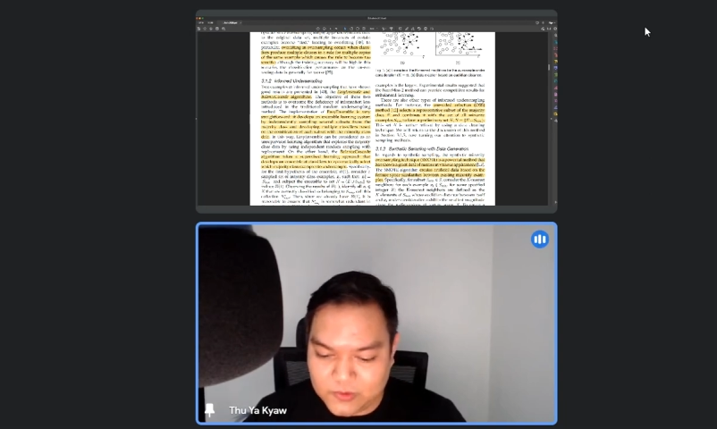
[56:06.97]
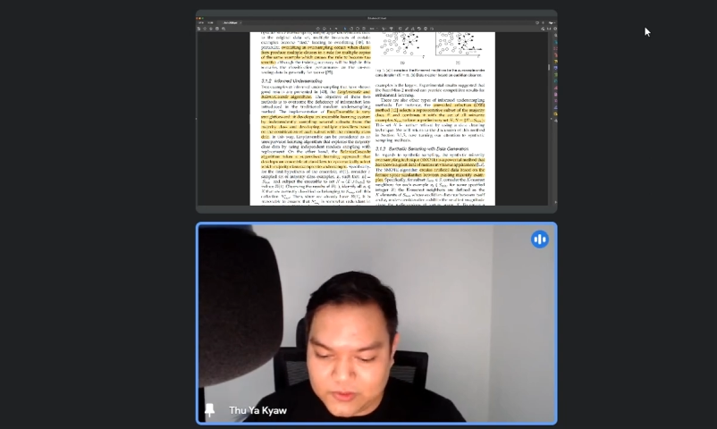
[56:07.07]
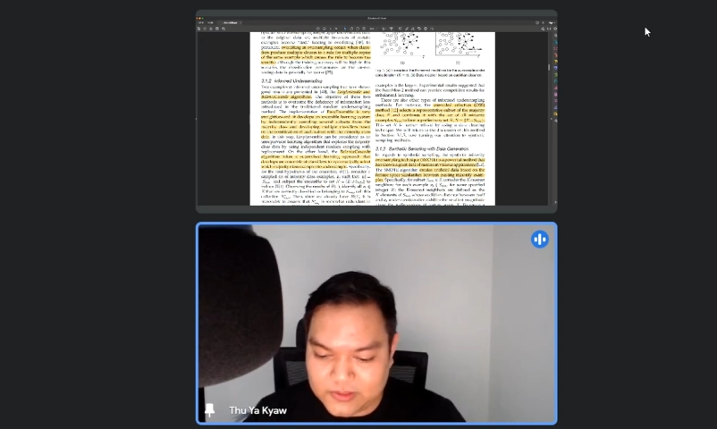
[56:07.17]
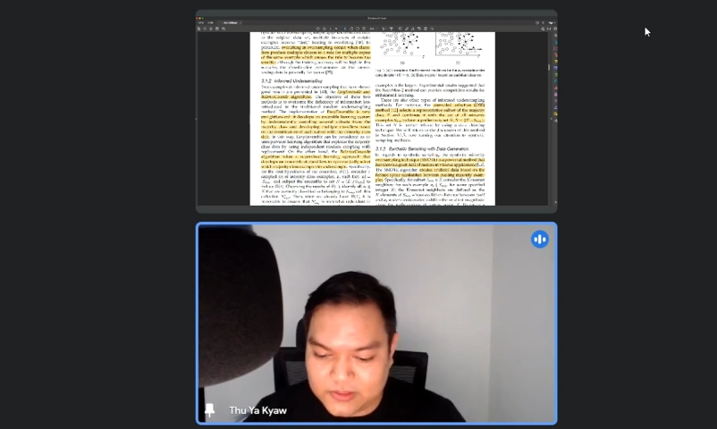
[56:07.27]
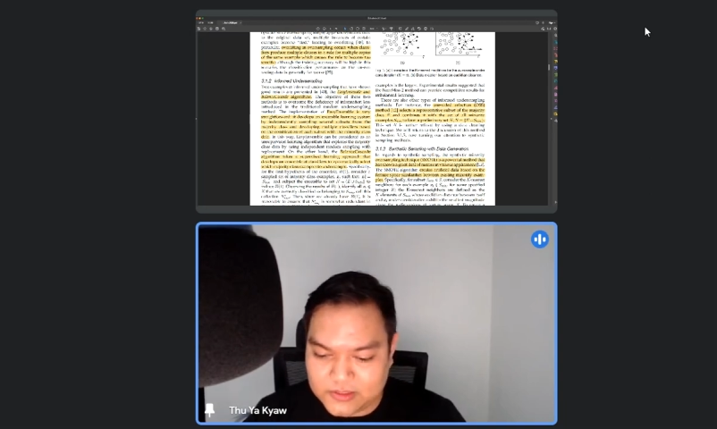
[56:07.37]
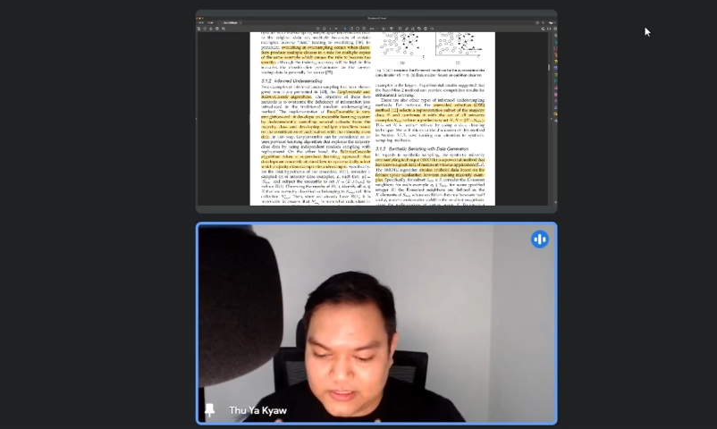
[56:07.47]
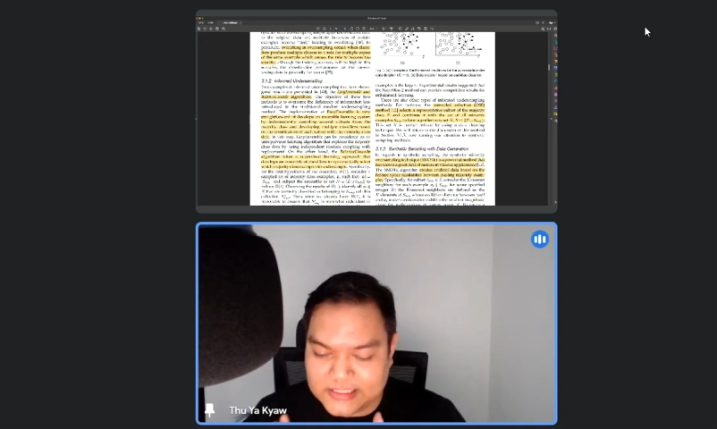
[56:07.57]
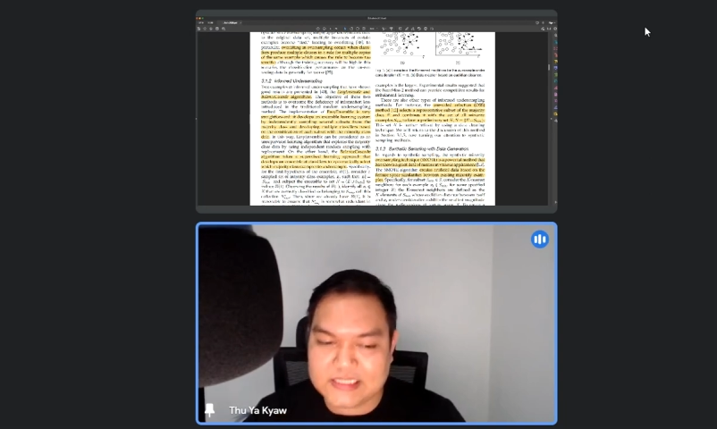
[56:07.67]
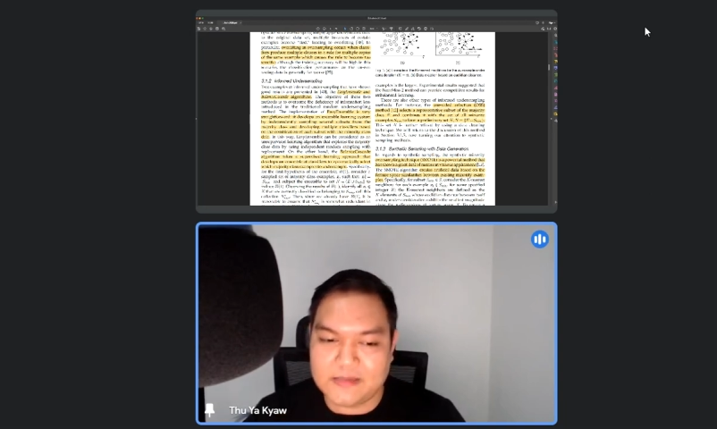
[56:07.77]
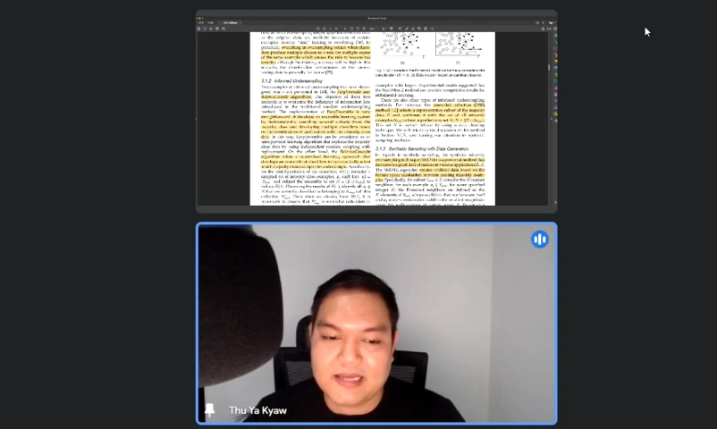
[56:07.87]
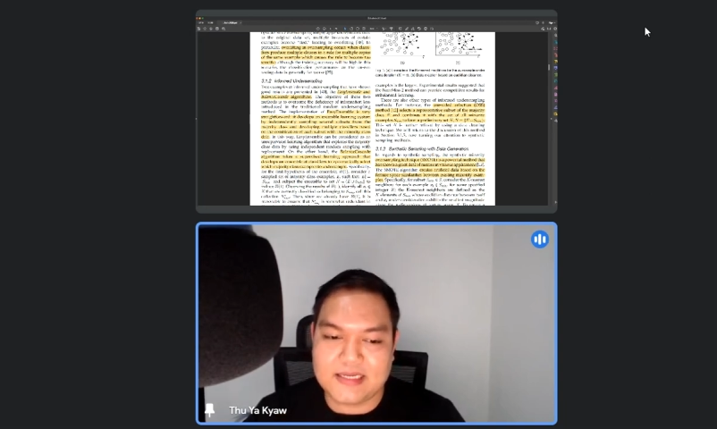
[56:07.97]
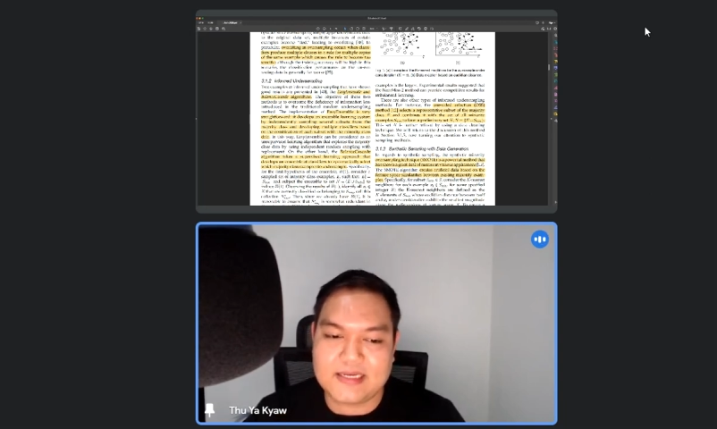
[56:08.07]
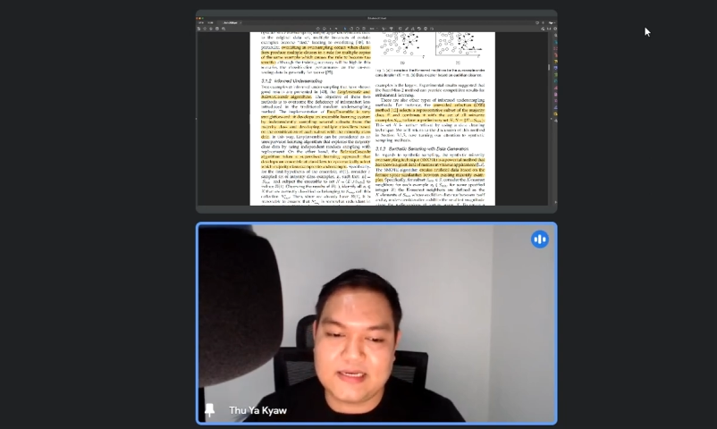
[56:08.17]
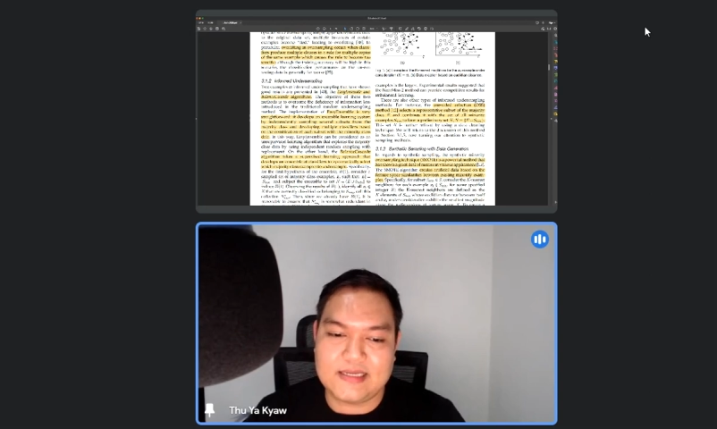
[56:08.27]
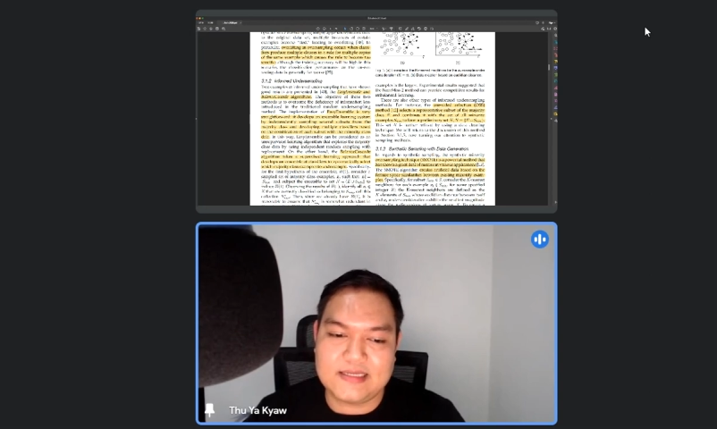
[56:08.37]

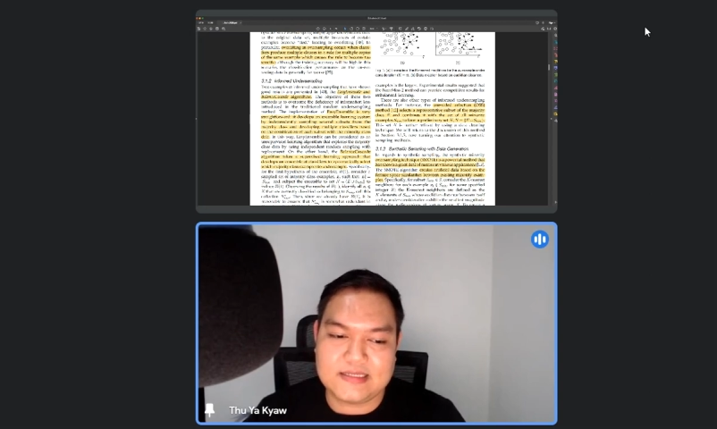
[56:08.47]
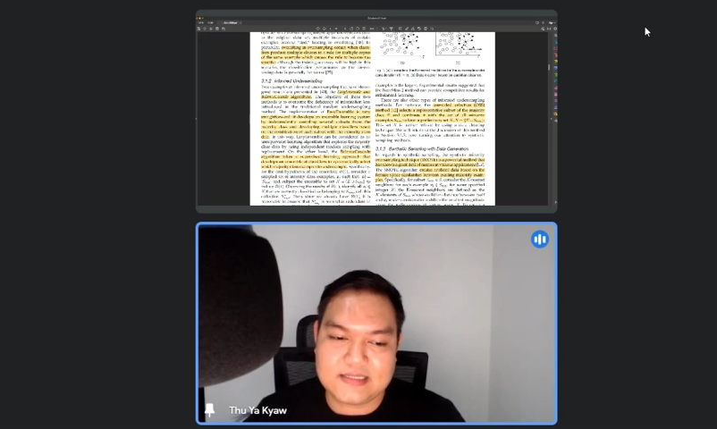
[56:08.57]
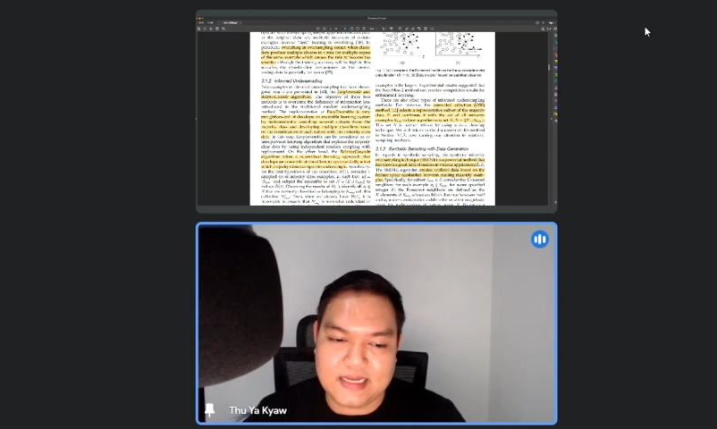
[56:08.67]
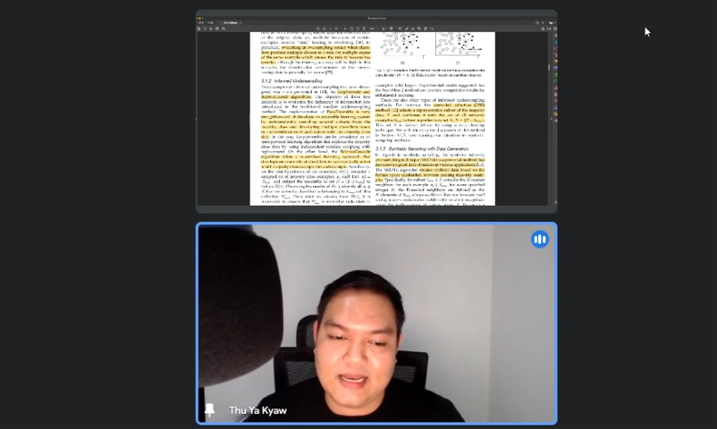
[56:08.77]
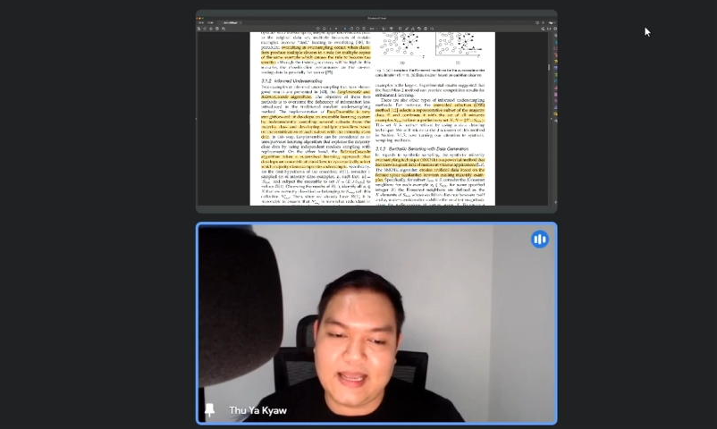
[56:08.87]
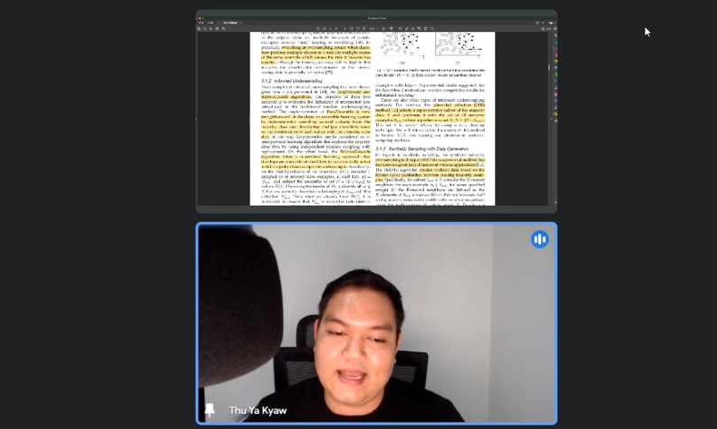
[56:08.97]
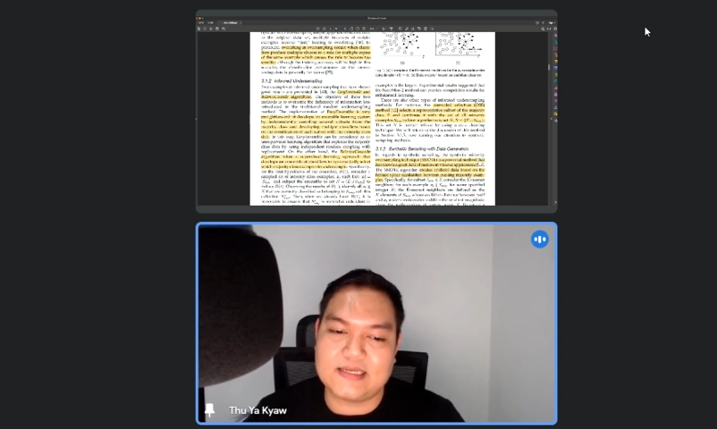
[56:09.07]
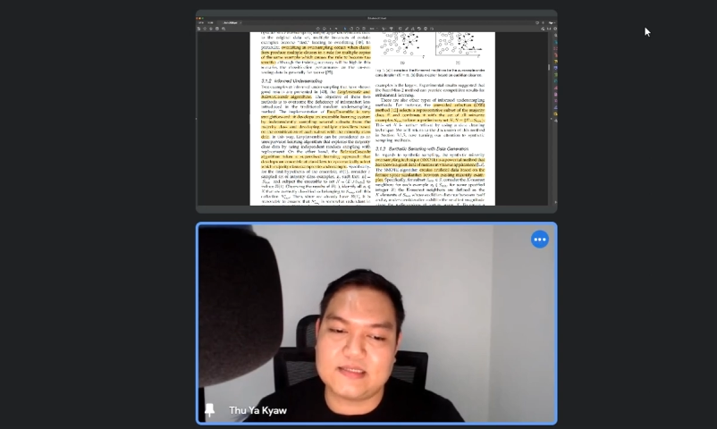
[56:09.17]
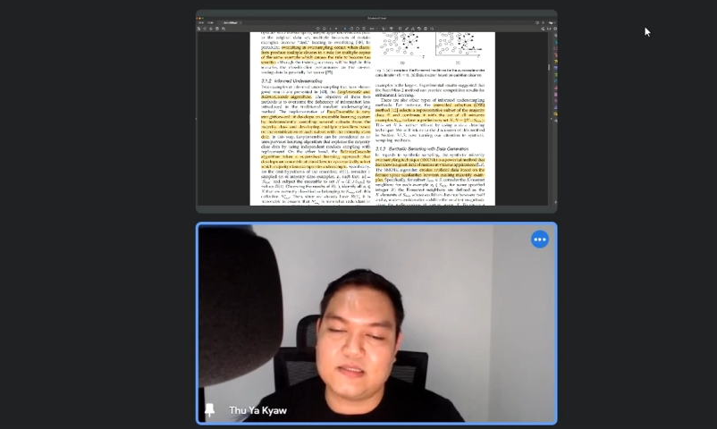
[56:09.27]
systematically select,